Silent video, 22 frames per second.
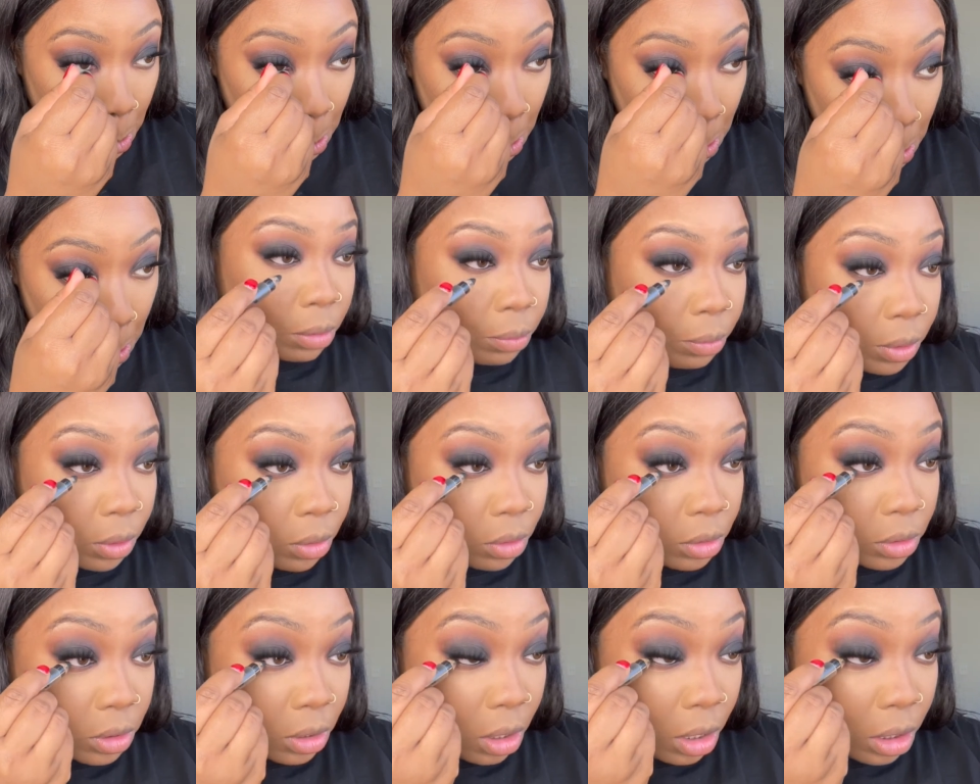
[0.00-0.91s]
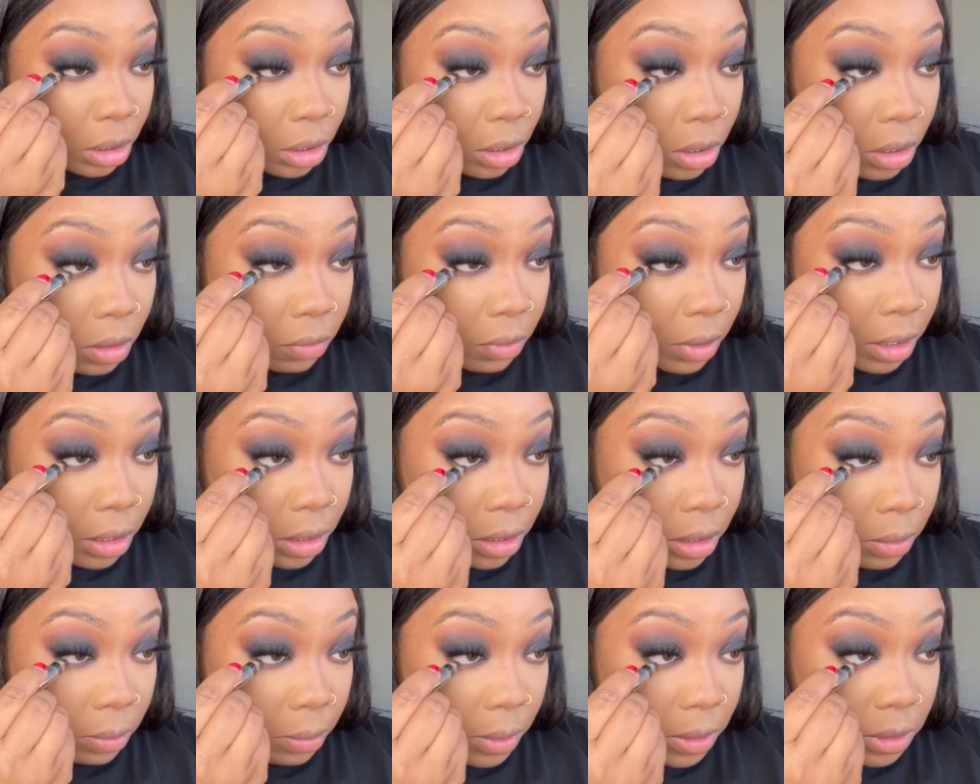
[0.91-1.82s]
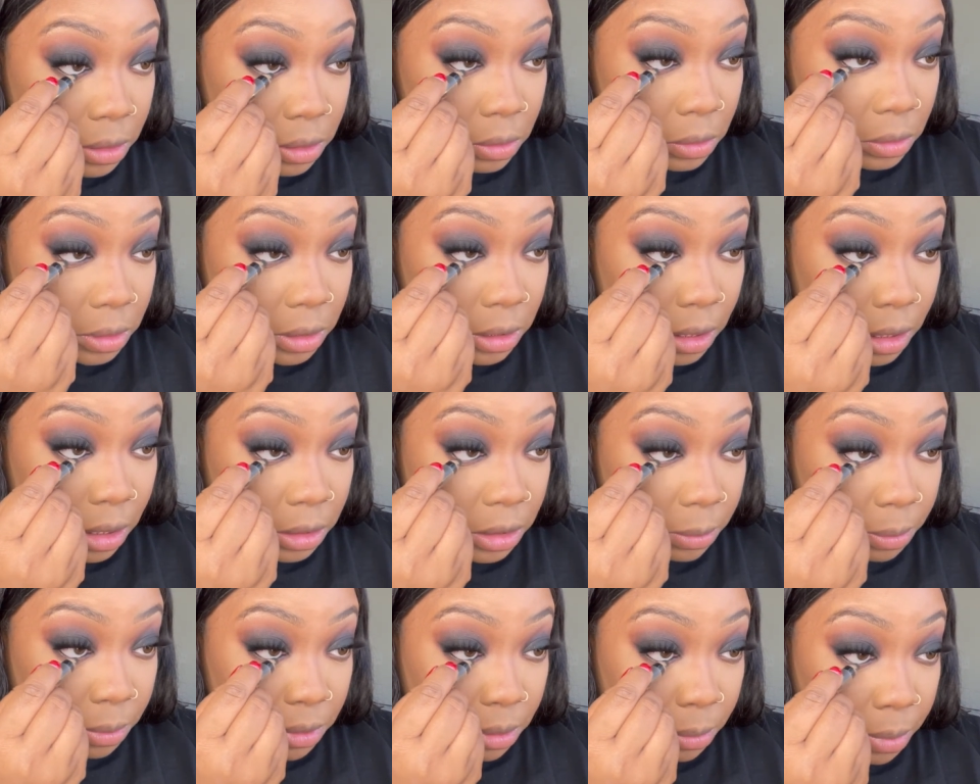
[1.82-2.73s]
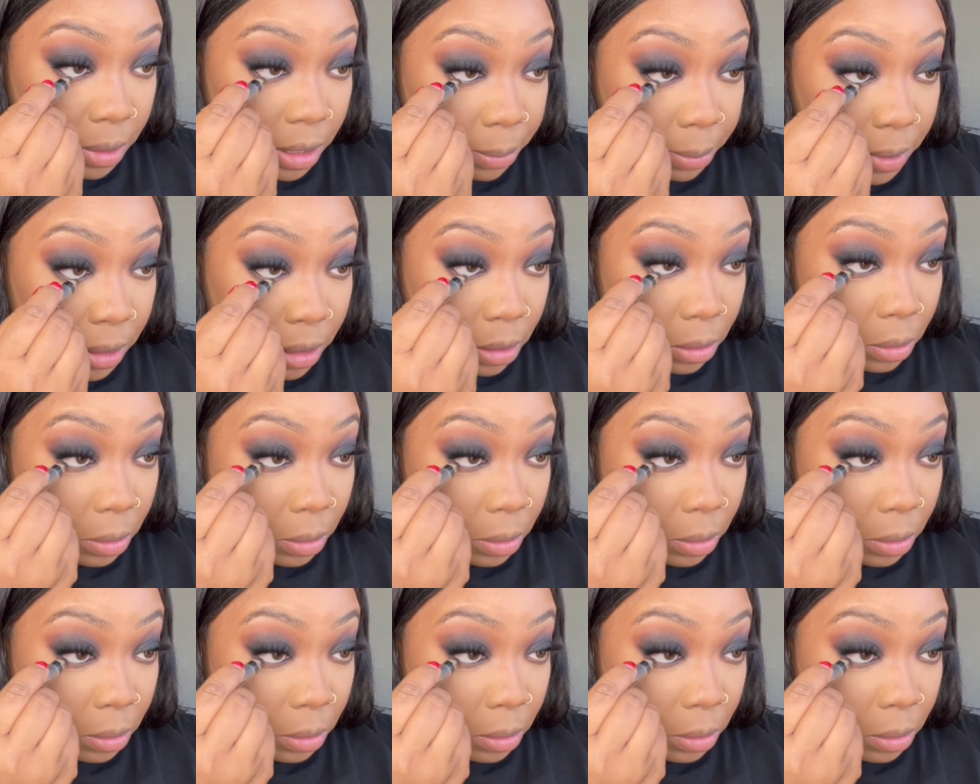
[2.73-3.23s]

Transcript: And we're gonna darken her right up. Wait till you see how she about to pop out.